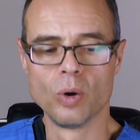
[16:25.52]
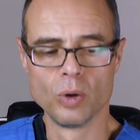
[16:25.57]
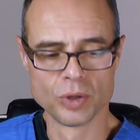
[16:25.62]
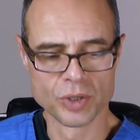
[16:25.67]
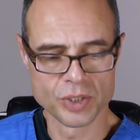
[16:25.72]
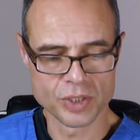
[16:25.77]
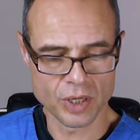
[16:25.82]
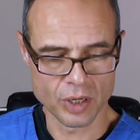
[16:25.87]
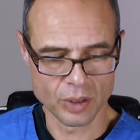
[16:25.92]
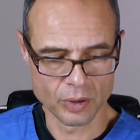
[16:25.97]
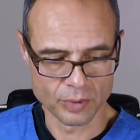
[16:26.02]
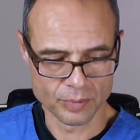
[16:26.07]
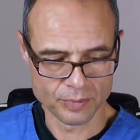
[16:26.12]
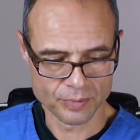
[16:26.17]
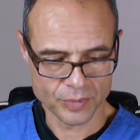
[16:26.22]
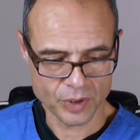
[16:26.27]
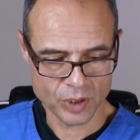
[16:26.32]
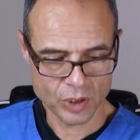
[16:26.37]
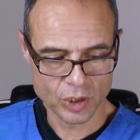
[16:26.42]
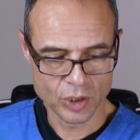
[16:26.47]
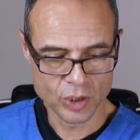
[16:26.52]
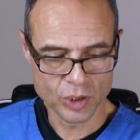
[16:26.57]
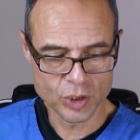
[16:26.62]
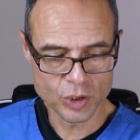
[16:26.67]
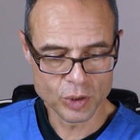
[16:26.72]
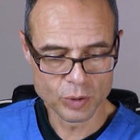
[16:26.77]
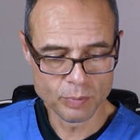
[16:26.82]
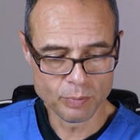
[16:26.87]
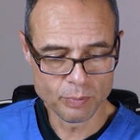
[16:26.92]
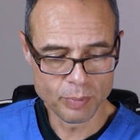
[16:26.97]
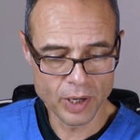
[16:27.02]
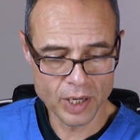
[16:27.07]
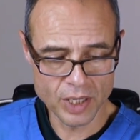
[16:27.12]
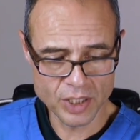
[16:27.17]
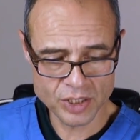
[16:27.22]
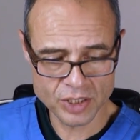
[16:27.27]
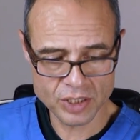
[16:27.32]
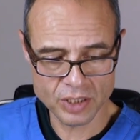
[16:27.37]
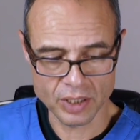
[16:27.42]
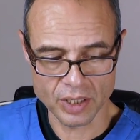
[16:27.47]
Also, could you
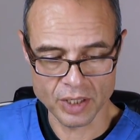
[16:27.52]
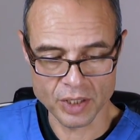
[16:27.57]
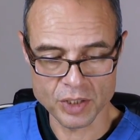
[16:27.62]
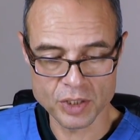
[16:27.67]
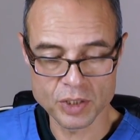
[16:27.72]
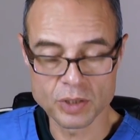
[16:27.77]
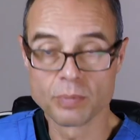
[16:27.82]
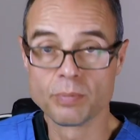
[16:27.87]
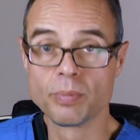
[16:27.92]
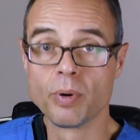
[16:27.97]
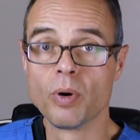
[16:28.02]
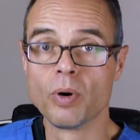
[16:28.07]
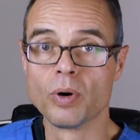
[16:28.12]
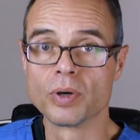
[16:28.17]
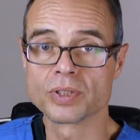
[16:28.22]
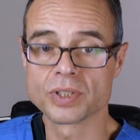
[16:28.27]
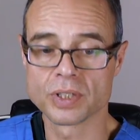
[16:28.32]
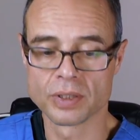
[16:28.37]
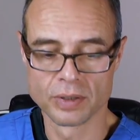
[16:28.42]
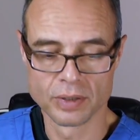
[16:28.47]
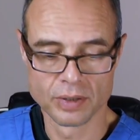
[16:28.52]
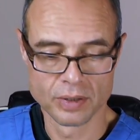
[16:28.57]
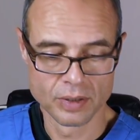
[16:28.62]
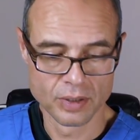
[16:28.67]
personally support